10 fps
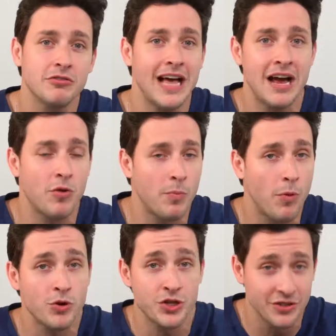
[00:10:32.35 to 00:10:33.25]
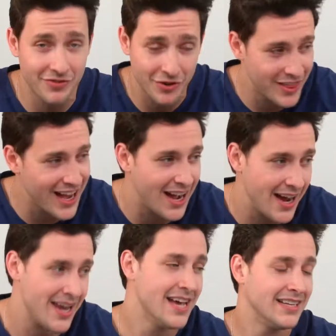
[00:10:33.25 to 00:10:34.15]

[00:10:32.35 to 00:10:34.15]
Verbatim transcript: lateral portion of your thigh.